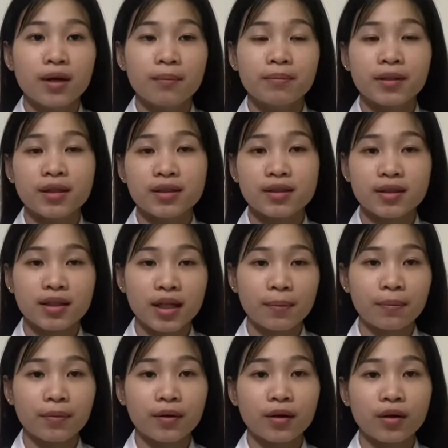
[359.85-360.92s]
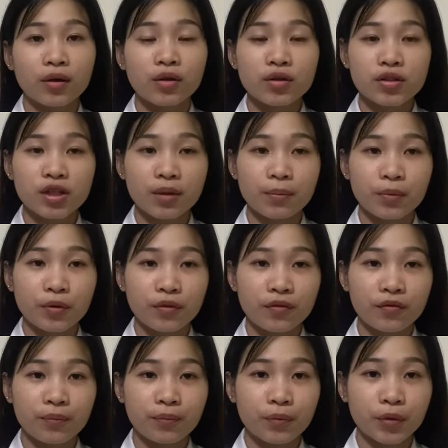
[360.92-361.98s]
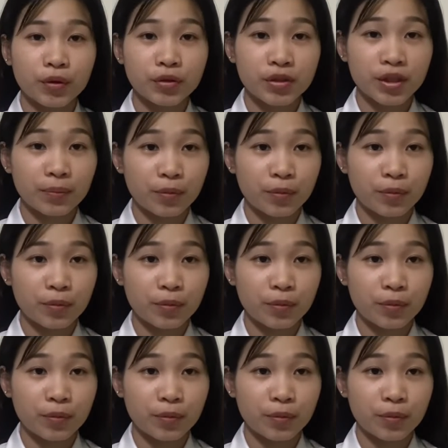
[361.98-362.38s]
because the debt contract